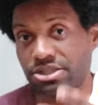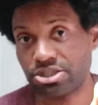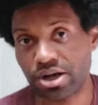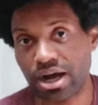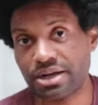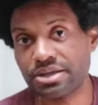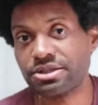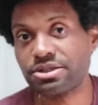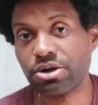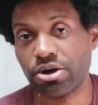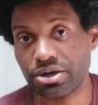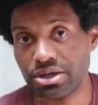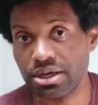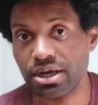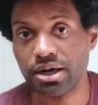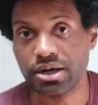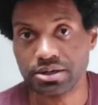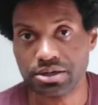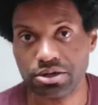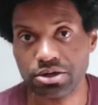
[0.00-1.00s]
trying to start
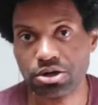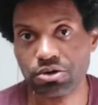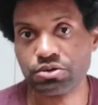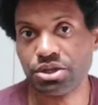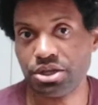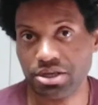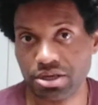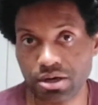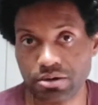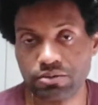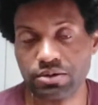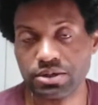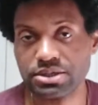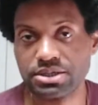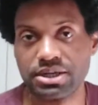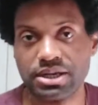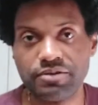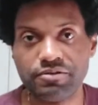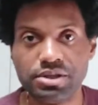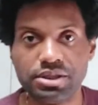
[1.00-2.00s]
young, you know, with the young
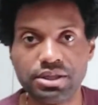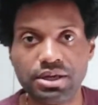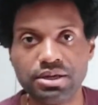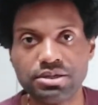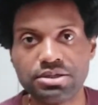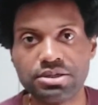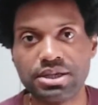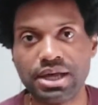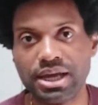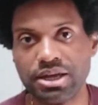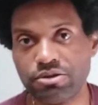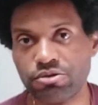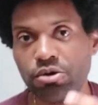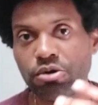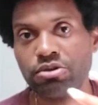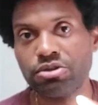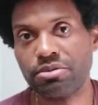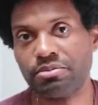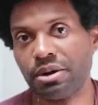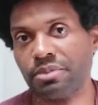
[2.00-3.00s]
ones and everything to, like,
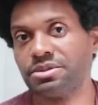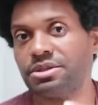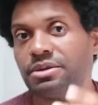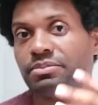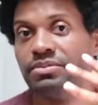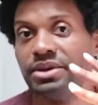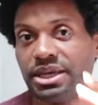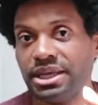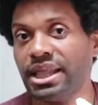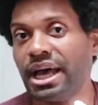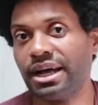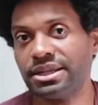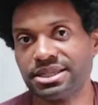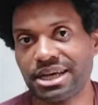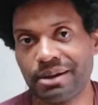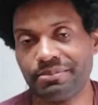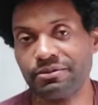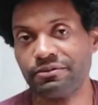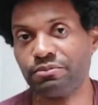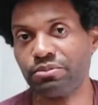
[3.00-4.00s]
grow them up to be that
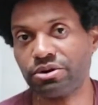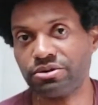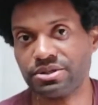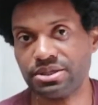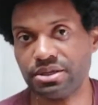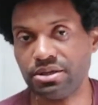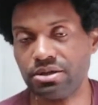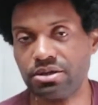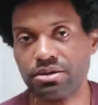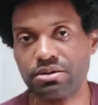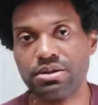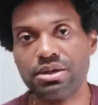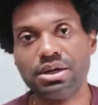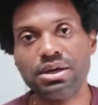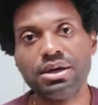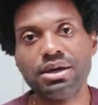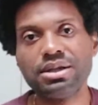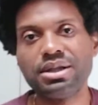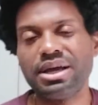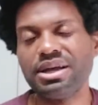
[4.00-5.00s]
type of person, you know.
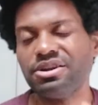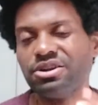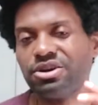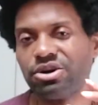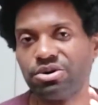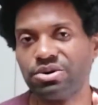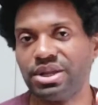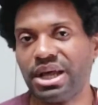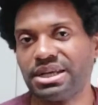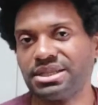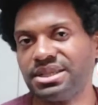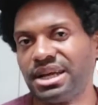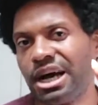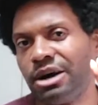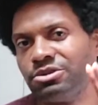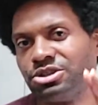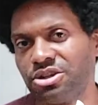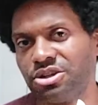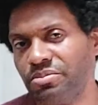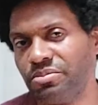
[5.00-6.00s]
Like, no, that's not
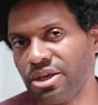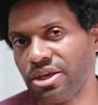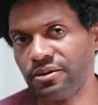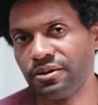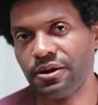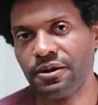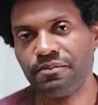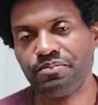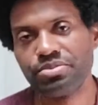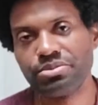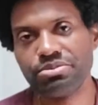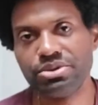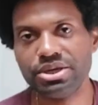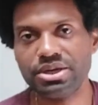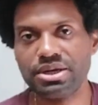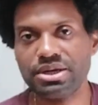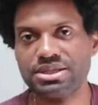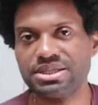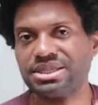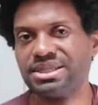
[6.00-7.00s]
how it should be
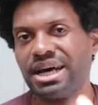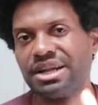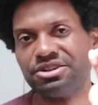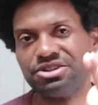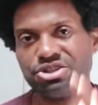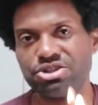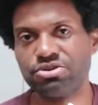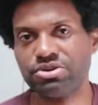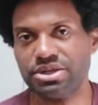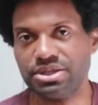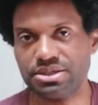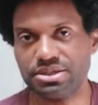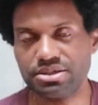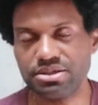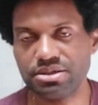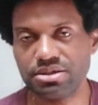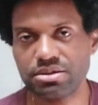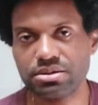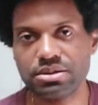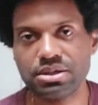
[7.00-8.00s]
because it's not a choice,
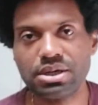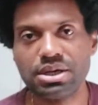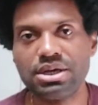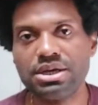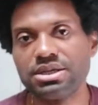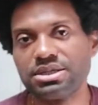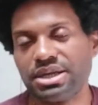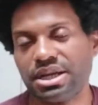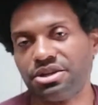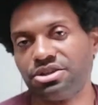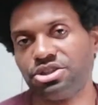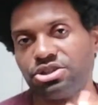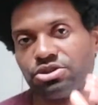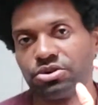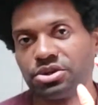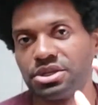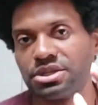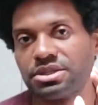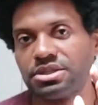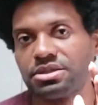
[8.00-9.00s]
you know. It's not a
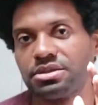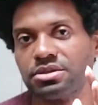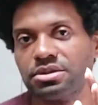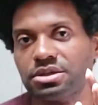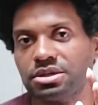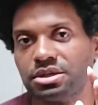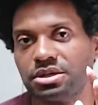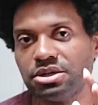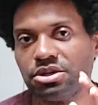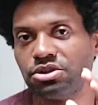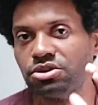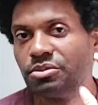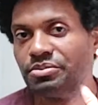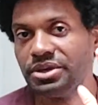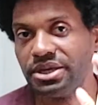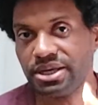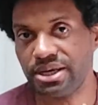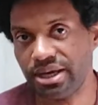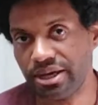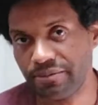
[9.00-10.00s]
choice to, you know,
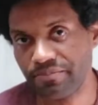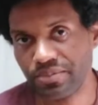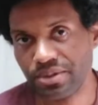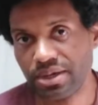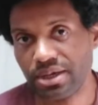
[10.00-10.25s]
be gay.